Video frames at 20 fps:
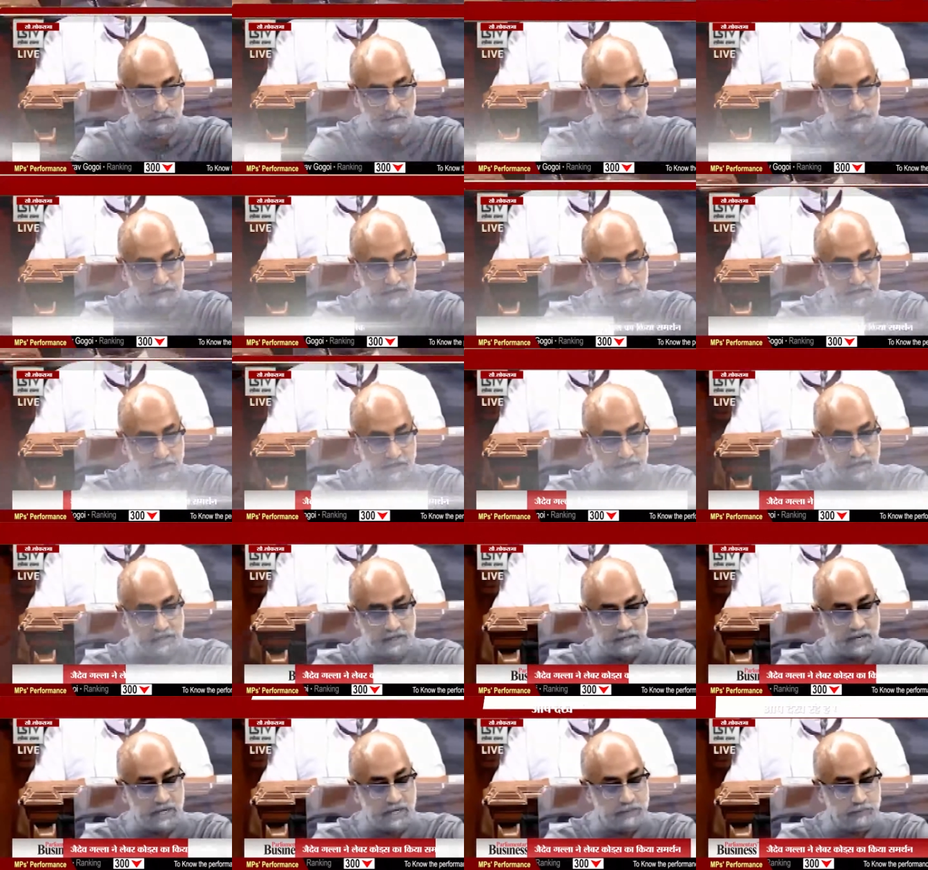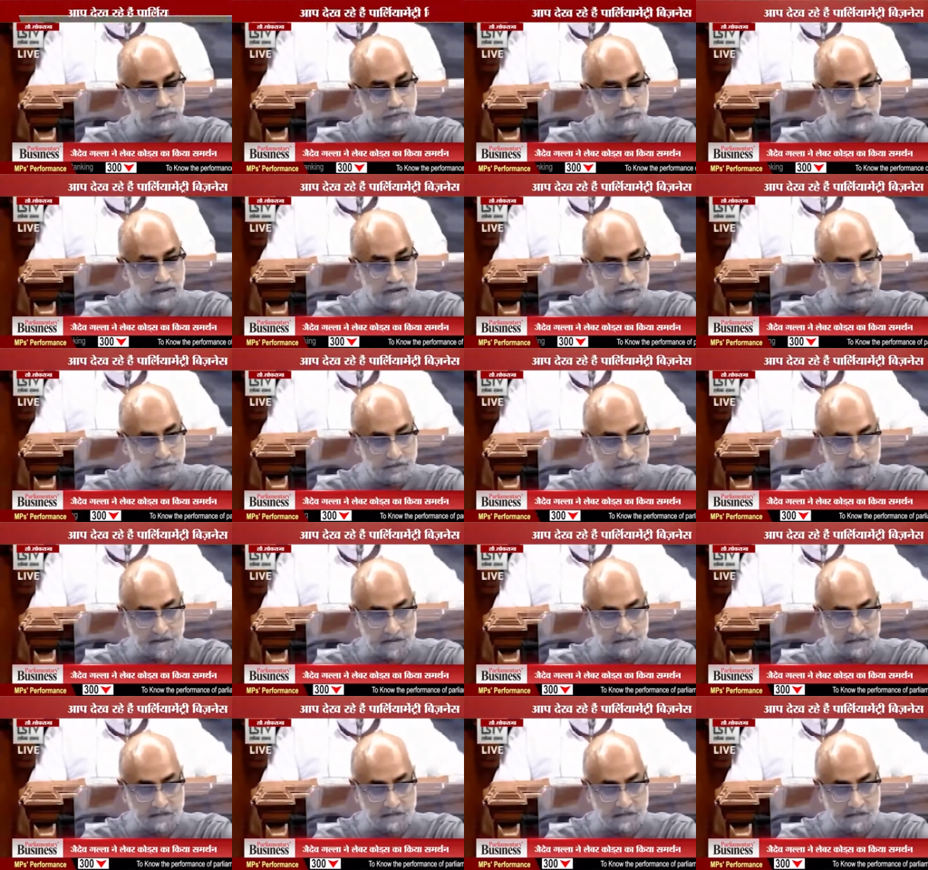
250 as per Factory